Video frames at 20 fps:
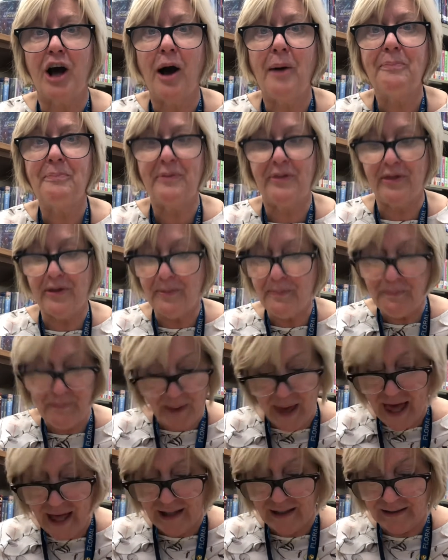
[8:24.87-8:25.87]
up the
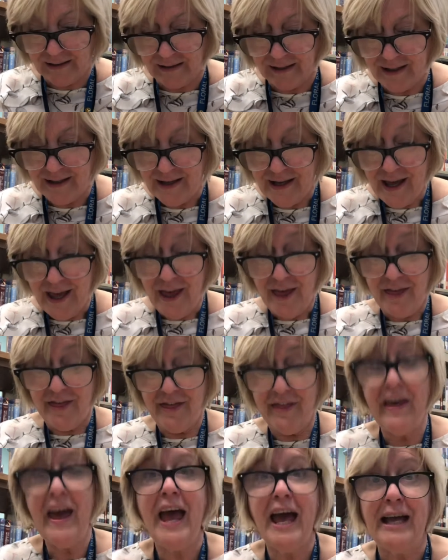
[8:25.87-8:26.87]
bell.
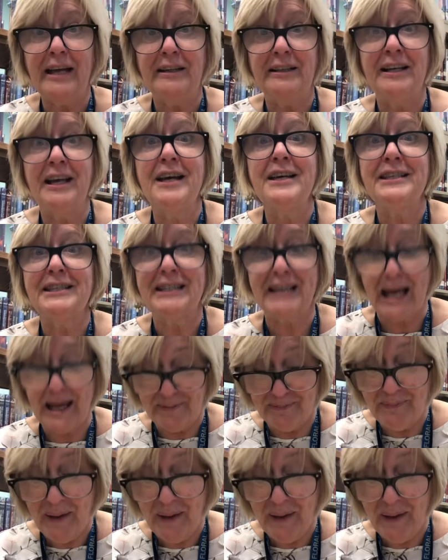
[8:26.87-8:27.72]
Then St.